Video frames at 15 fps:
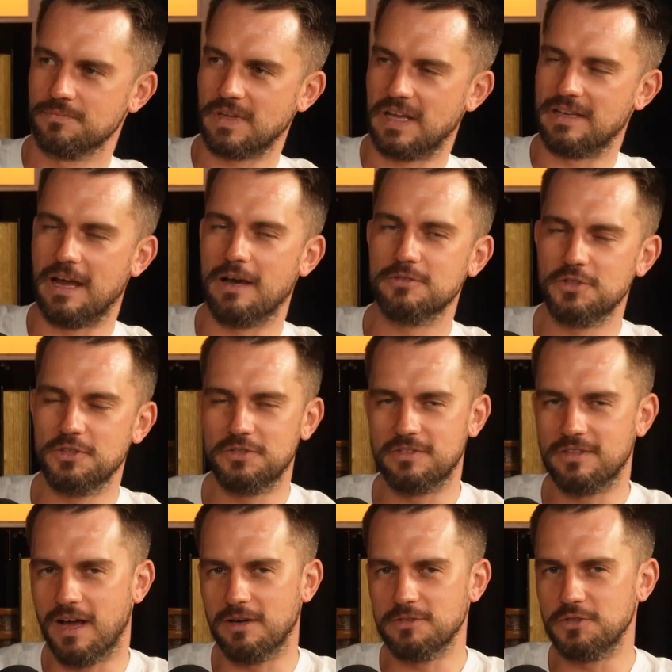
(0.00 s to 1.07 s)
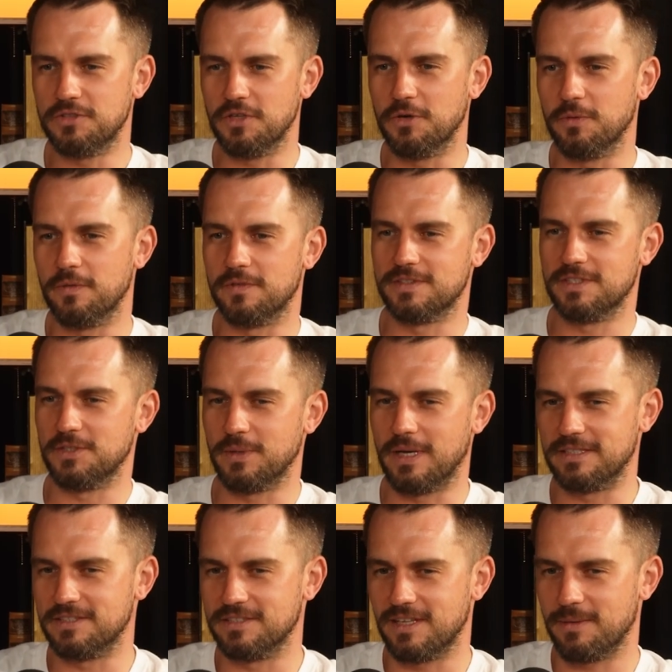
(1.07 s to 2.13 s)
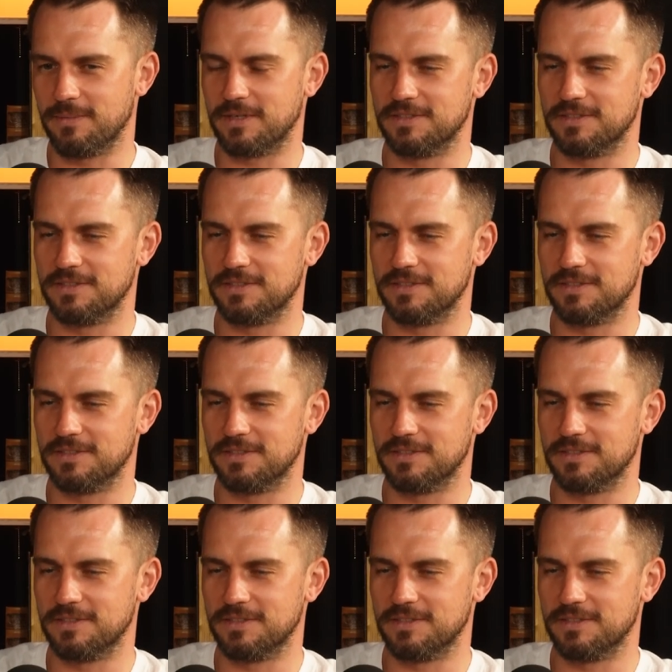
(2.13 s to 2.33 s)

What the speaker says: And how do you deal with situations like that?